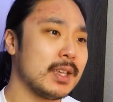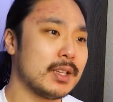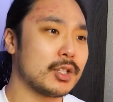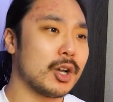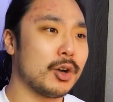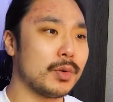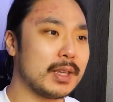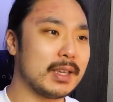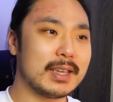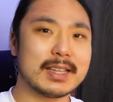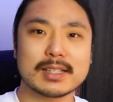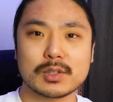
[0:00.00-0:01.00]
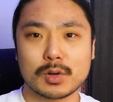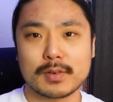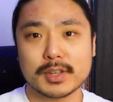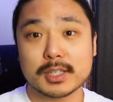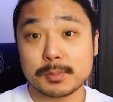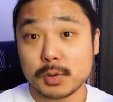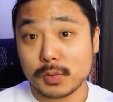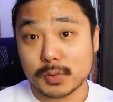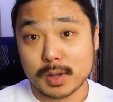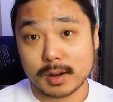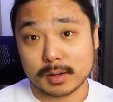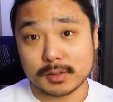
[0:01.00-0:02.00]
So he is sort of a smooth
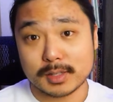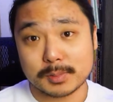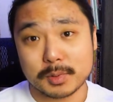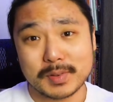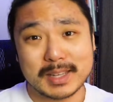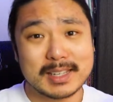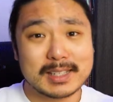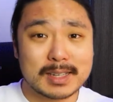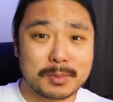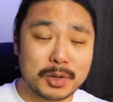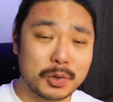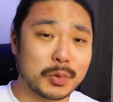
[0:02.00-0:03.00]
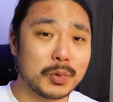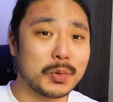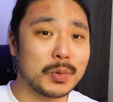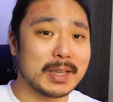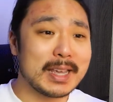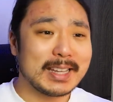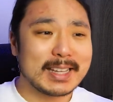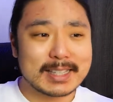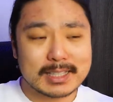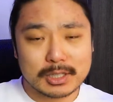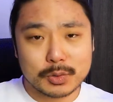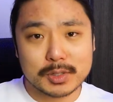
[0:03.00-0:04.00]
talker in this movie. He's someone who
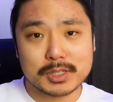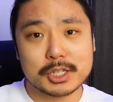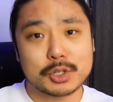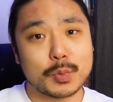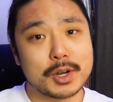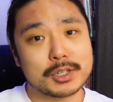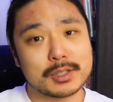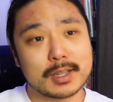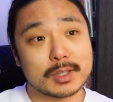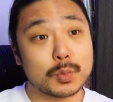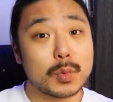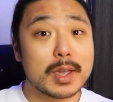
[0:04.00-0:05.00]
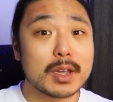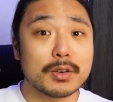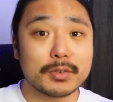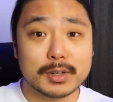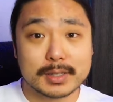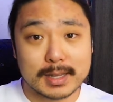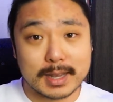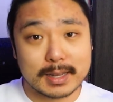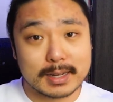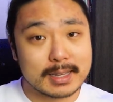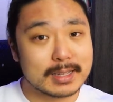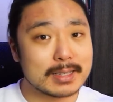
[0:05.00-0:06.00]
gets into a situation that's way over his head.
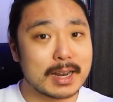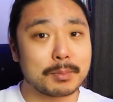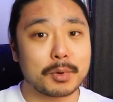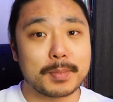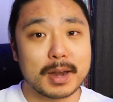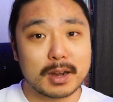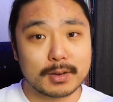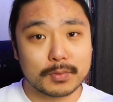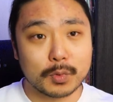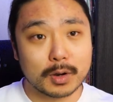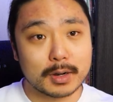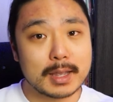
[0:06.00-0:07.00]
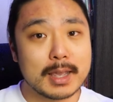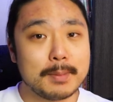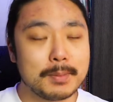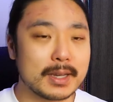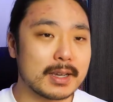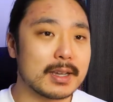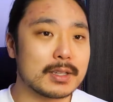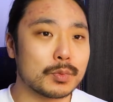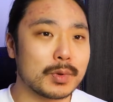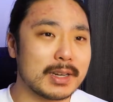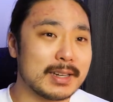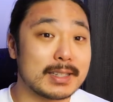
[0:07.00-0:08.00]
He is not prepared for it, because
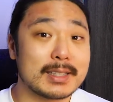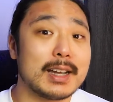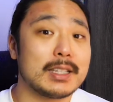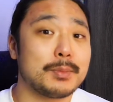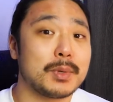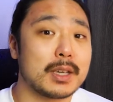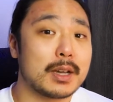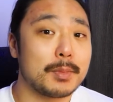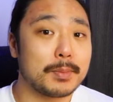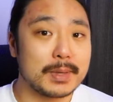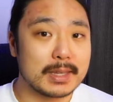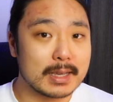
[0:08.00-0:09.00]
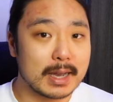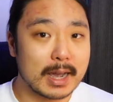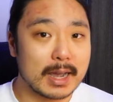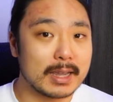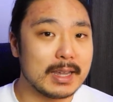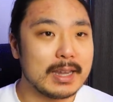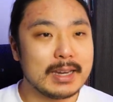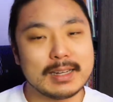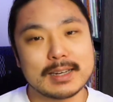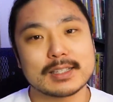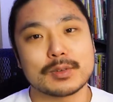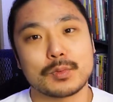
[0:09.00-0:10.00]
when he decides to become a PI, he
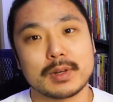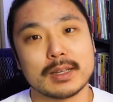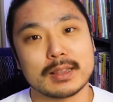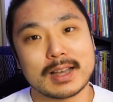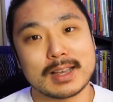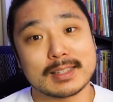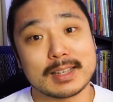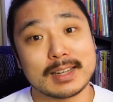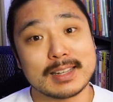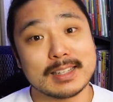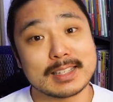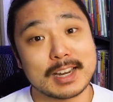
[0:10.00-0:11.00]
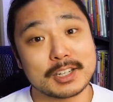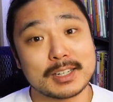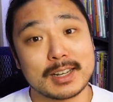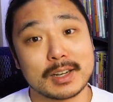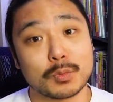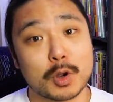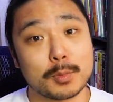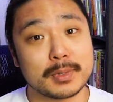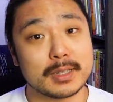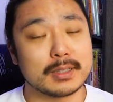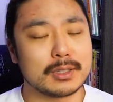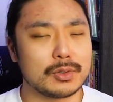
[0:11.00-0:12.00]
doesn't realize that he's actually getting roped
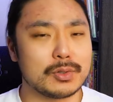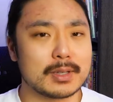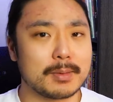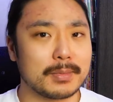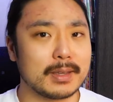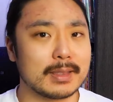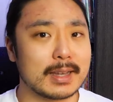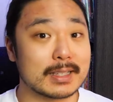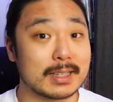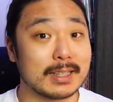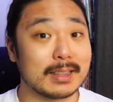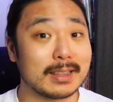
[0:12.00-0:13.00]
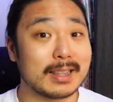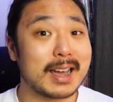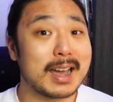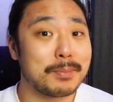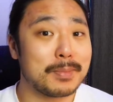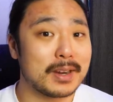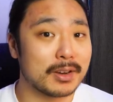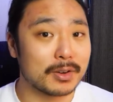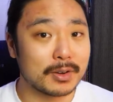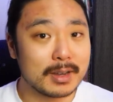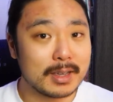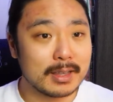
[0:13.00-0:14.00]
into something that's a lot
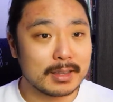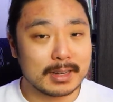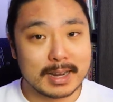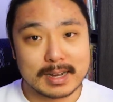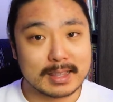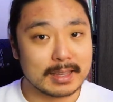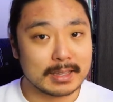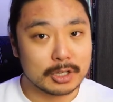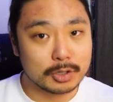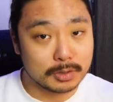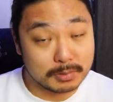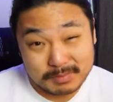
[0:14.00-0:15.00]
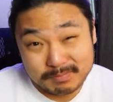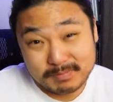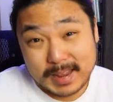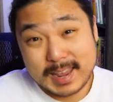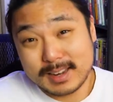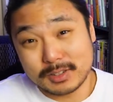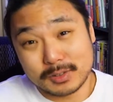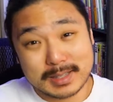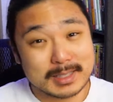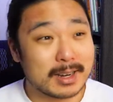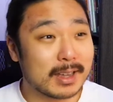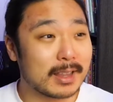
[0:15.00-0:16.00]
bigger than anything he could handle.
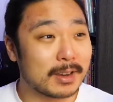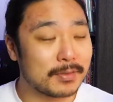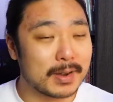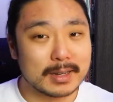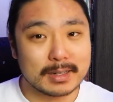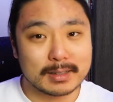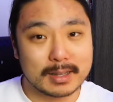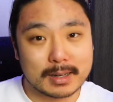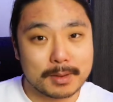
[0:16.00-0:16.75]
It's not like finding like a